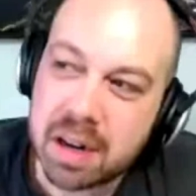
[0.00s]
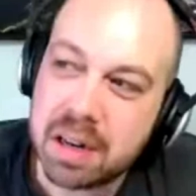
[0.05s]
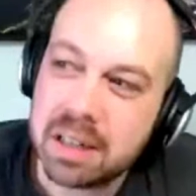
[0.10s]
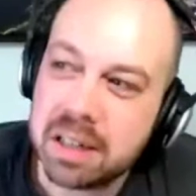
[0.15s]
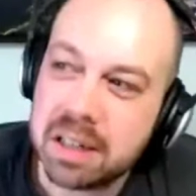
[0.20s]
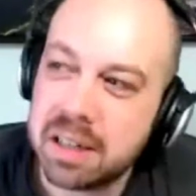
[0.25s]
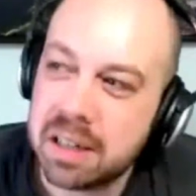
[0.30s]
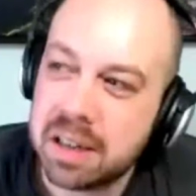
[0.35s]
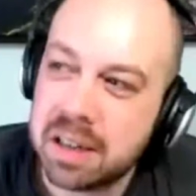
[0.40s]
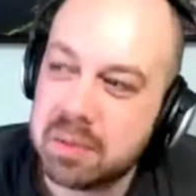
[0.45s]
there
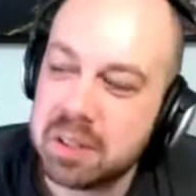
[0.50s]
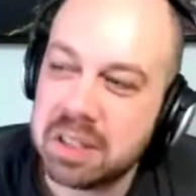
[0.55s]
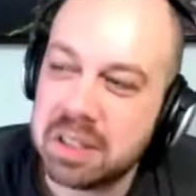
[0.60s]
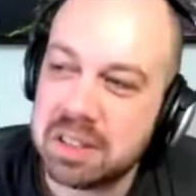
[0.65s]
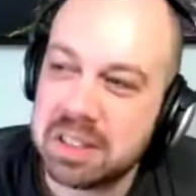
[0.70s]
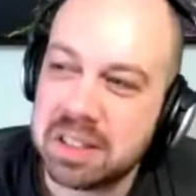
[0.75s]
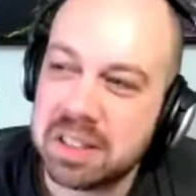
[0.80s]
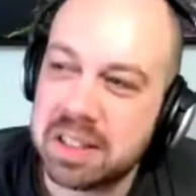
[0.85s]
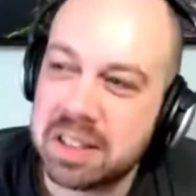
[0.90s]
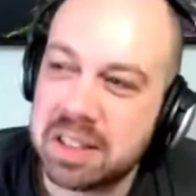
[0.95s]
are, I
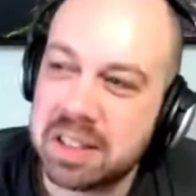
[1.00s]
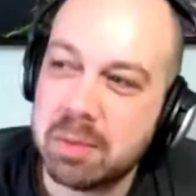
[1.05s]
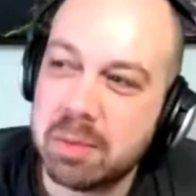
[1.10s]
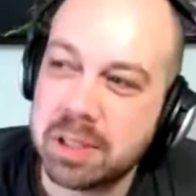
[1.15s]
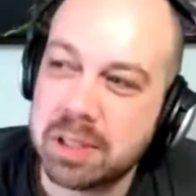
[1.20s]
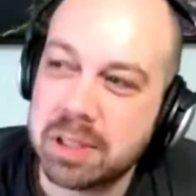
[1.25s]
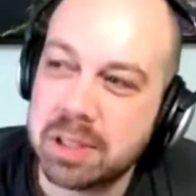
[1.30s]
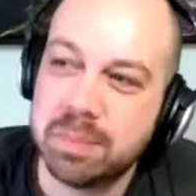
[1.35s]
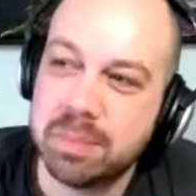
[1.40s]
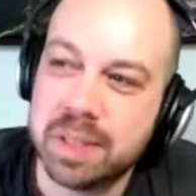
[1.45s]
mean,
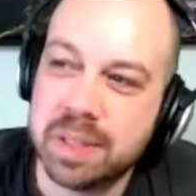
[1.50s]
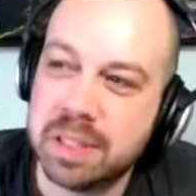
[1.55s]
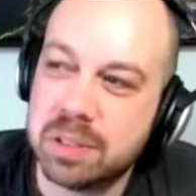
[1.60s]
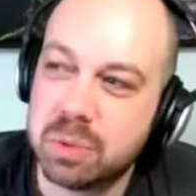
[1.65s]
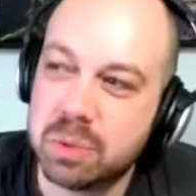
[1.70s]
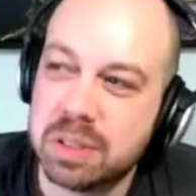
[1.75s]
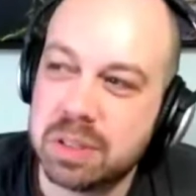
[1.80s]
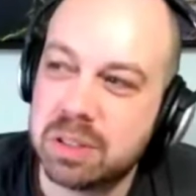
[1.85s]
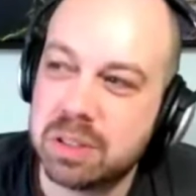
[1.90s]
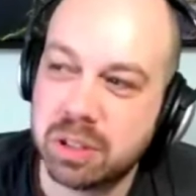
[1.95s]
cable
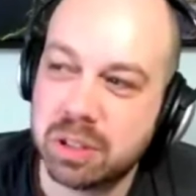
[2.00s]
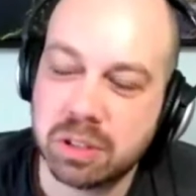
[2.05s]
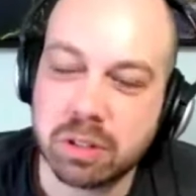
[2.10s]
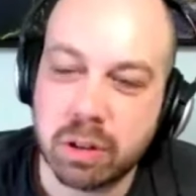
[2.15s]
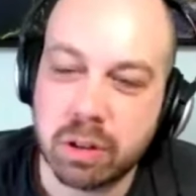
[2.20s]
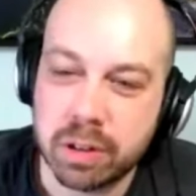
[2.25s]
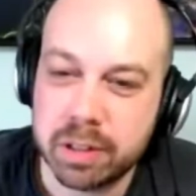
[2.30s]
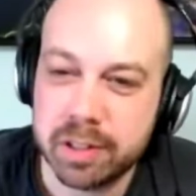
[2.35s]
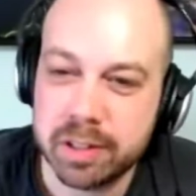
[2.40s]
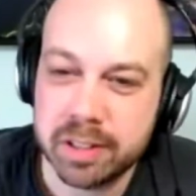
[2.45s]
companies would
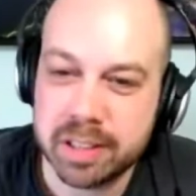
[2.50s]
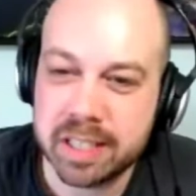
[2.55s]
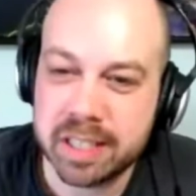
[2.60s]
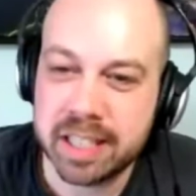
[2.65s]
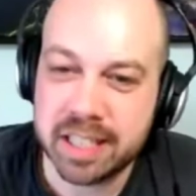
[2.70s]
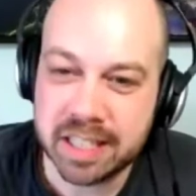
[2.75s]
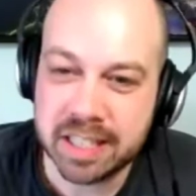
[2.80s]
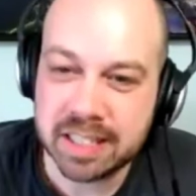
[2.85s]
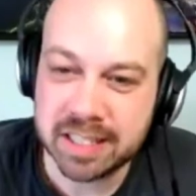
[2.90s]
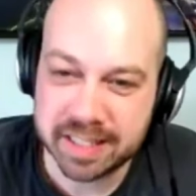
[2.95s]
slaughter
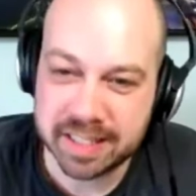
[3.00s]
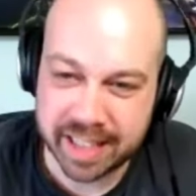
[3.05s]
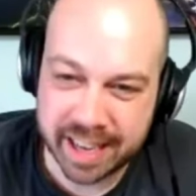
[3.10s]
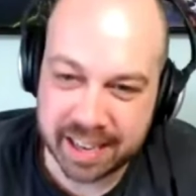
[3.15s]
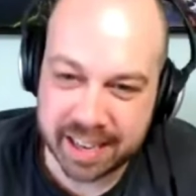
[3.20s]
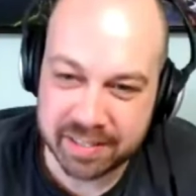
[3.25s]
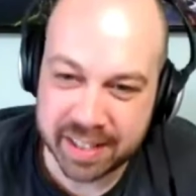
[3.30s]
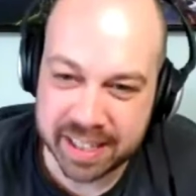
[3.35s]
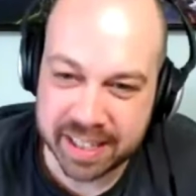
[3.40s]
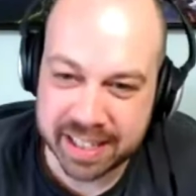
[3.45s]
their kids
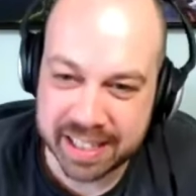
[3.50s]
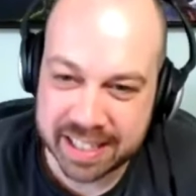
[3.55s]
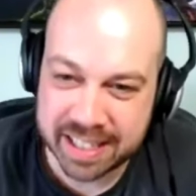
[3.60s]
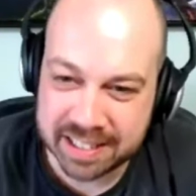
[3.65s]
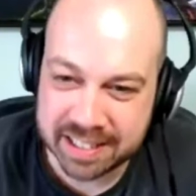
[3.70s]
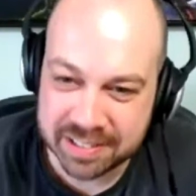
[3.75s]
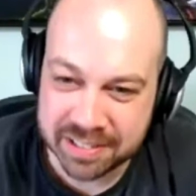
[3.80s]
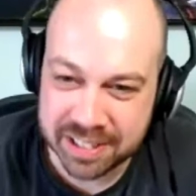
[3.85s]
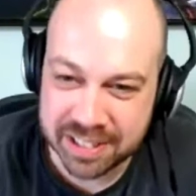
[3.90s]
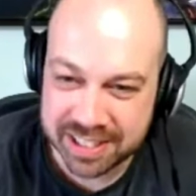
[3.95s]
to have
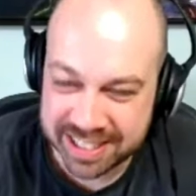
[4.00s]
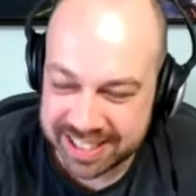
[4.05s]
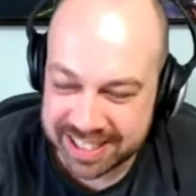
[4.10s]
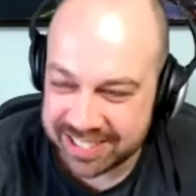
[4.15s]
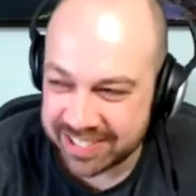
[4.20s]
right.